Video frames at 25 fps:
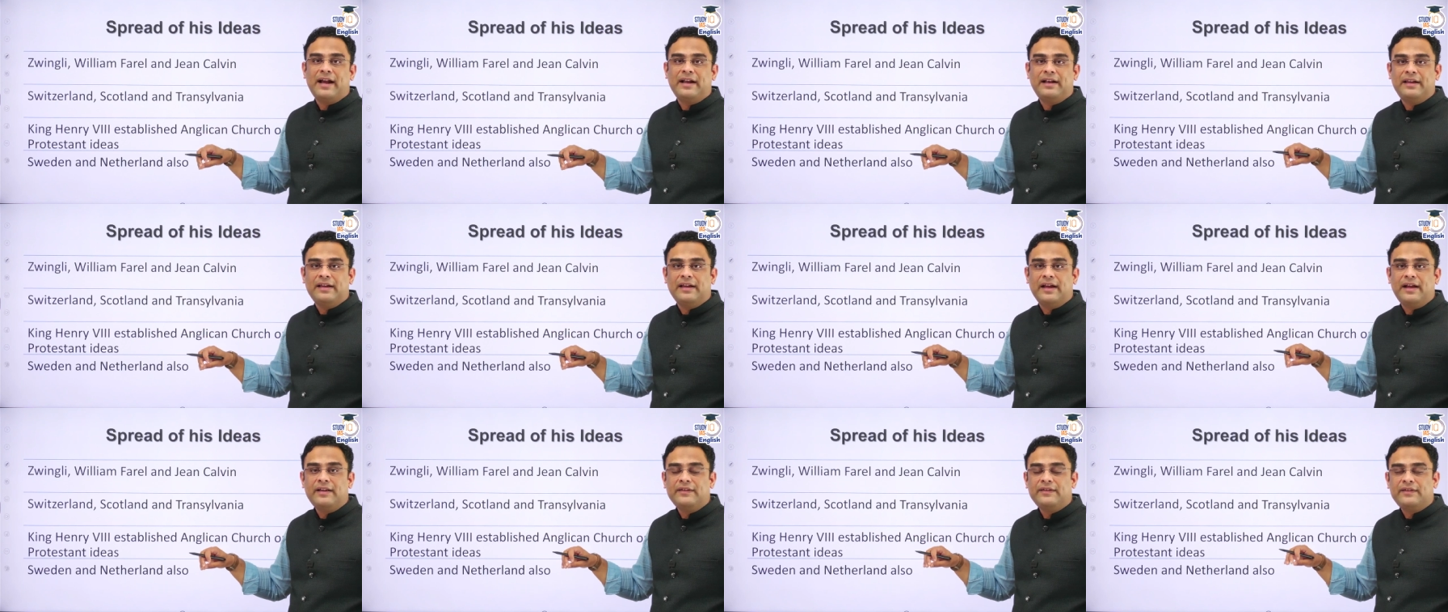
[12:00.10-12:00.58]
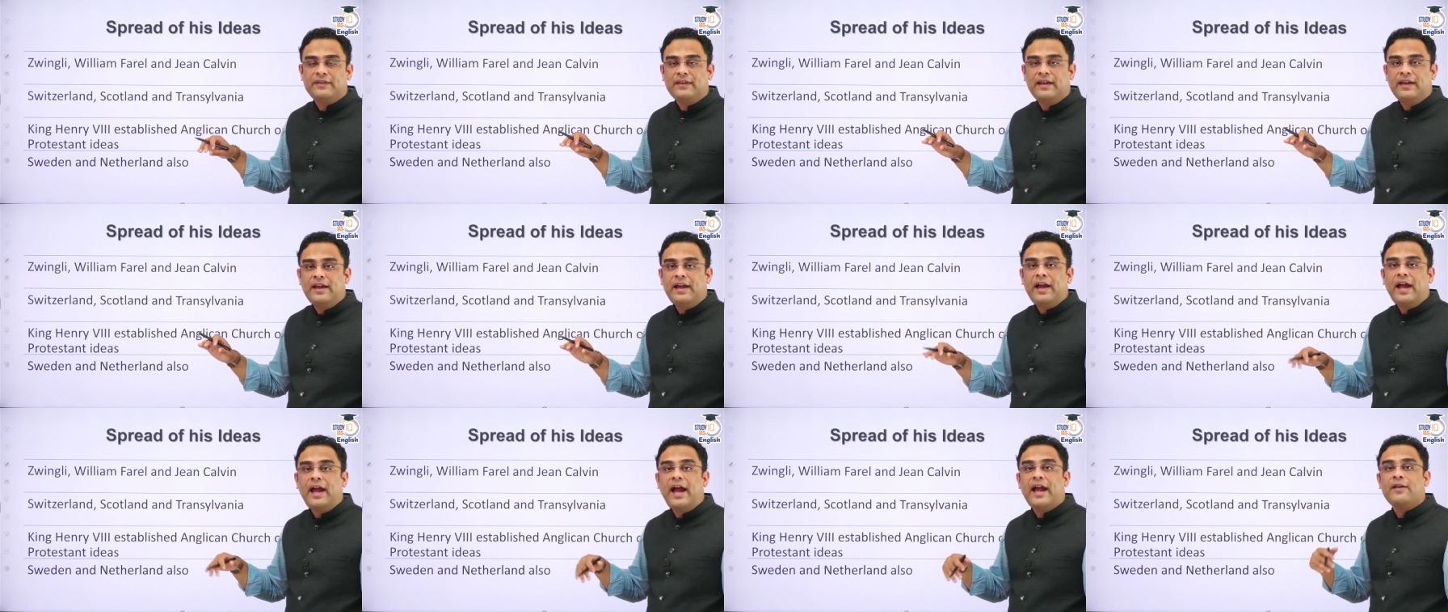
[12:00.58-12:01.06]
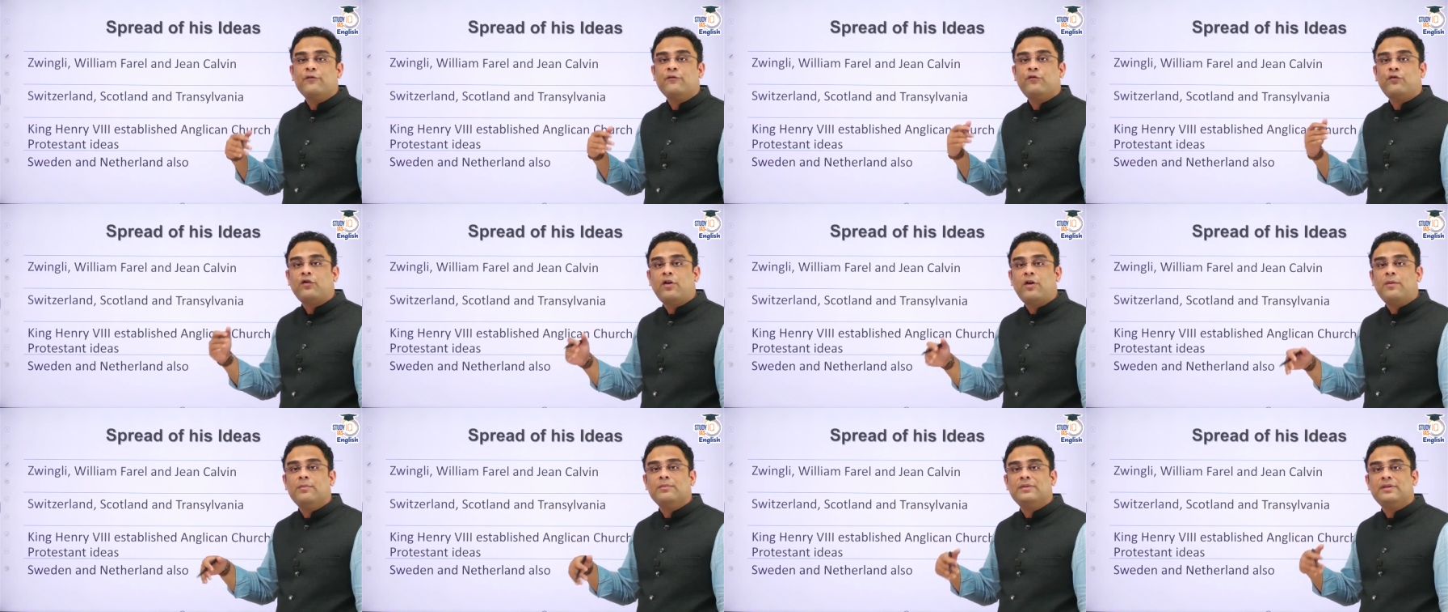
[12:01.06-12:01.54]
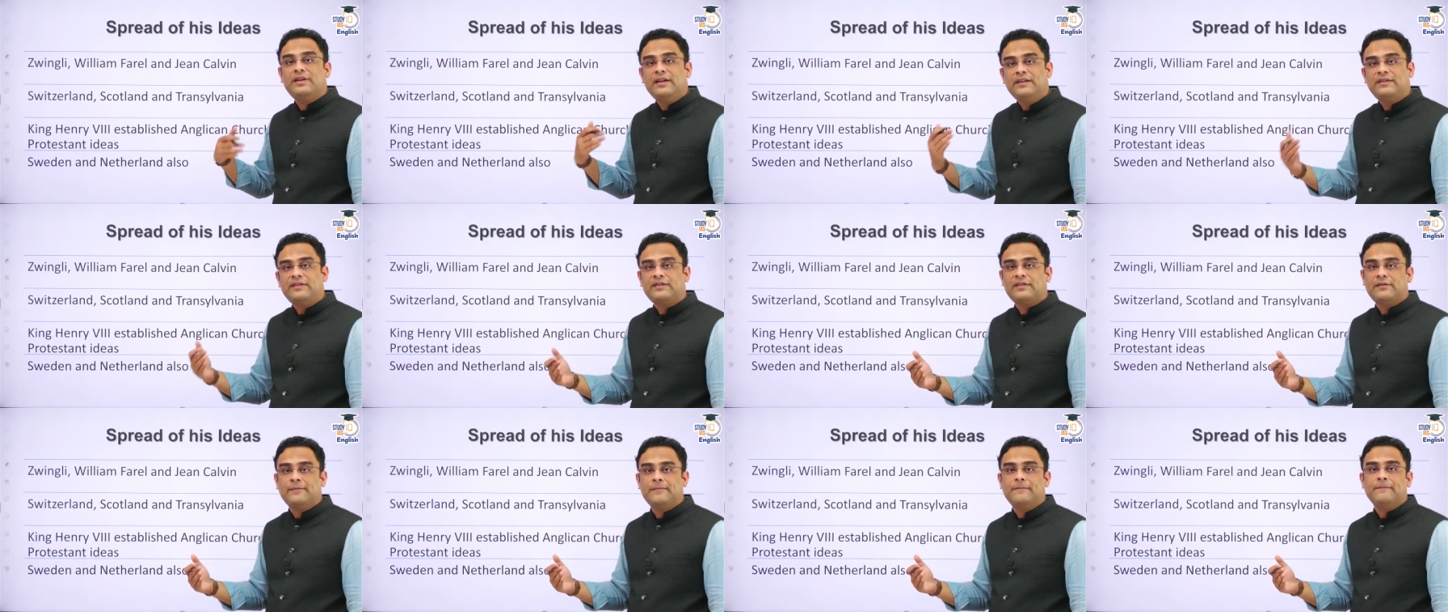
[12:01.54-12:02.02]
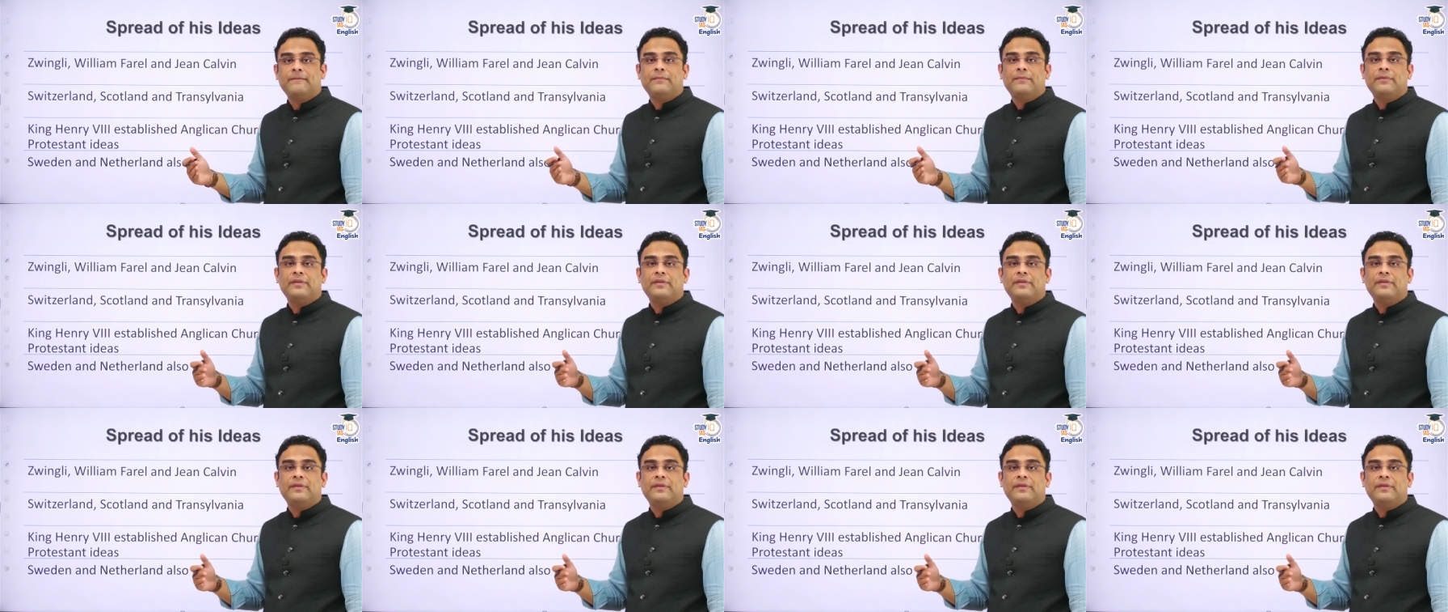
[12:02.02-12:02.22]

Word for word: ideas, and from this,